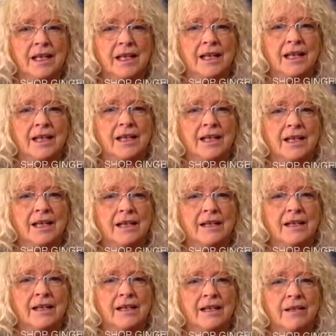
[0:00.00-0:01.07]

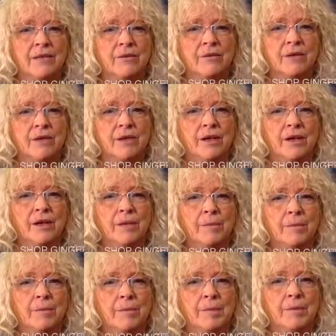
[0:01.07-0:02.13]
And we,
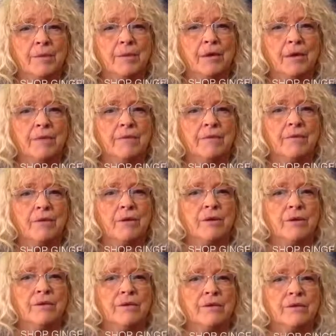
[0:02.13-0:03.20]
people have
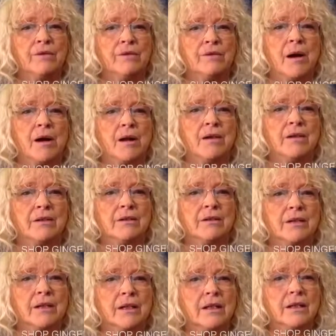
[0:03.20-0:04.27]
wonderful smiles.